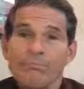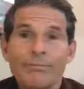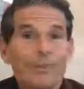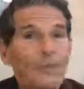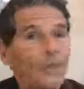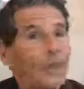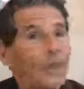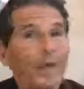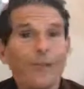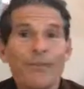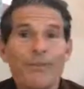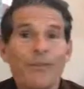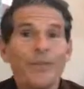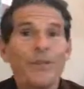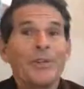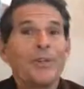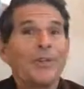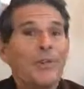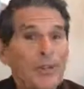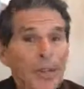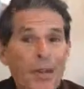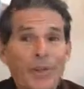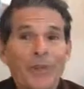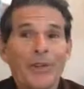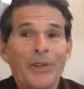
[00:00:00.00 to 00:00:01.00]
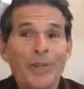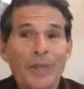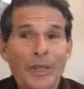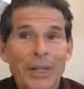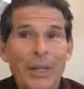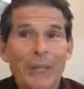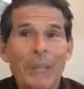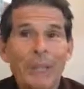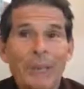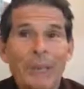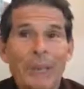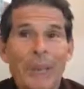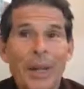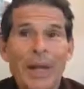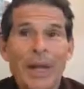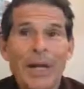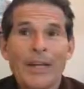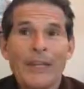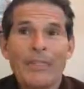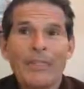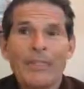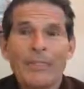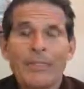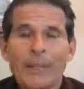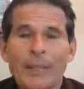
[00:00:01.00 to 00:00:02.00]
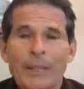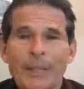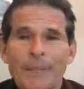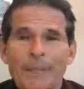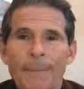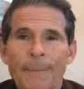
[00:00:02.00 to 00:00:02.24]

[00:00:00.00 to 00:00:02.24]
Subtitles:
never come to pass.